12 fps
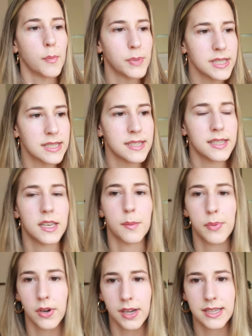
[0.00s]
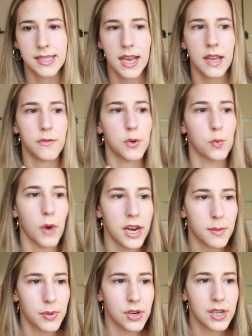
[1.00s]
a business and a book is that if you
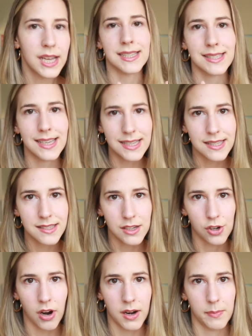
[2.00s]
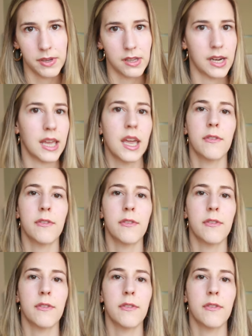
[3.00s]
write a book, it's instant credibility.